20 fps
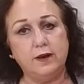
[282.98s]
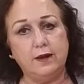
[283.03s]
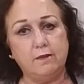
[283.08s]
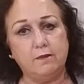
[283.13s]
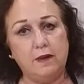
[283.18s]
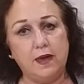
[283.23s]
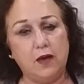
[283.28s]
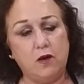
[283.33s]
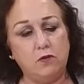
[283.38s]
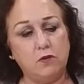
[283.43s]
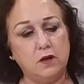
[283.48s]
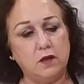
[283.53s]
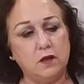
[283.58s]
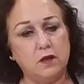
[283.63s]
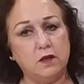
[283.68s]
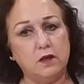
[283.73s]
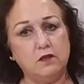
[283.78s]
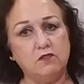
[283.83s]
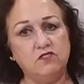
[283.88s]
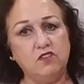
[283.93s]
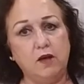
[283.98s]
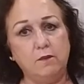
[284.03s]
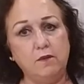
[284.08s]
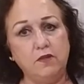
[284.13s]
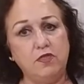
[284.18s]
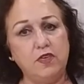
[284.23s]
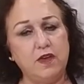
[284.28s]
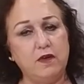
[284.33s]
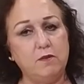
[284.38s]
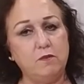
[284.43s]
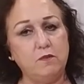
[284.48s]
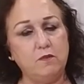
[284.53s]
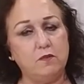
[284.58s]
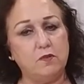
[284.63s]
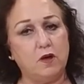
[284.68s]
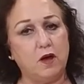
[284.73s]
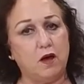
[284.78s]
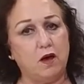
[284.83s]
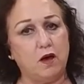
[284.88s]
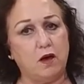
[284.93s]
milk, some of them
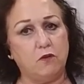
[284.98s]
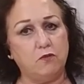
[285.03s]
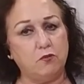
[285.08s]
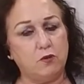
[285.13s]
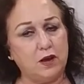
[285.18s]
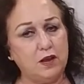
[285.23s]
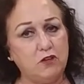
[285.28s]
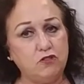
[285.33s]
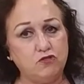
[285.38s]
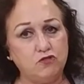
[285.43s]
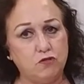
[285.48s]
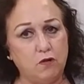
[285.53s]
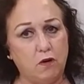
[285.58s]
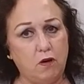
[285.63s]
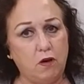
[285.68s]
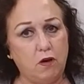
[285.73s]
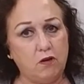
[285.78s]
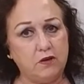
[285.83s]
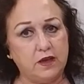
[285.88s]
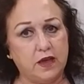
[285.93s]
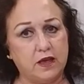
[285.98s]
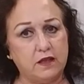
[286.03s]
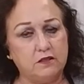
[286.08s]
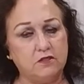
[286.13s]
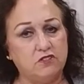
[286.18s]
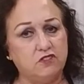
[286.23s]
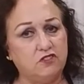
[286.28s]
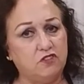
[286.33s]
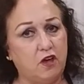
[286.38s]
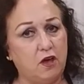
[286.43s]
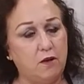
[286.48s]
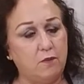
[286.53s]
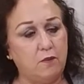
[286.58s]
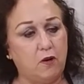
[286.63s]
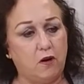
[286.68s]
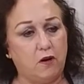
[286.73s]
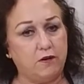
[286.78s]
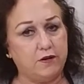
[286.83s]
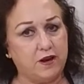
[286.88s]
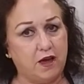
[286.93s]
are really strong and
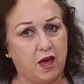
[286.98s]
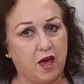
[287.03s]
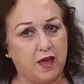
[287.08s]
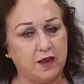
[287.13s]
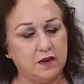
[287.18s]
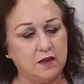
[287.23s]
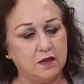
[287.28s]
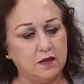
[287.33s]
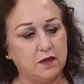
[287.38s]
some are not.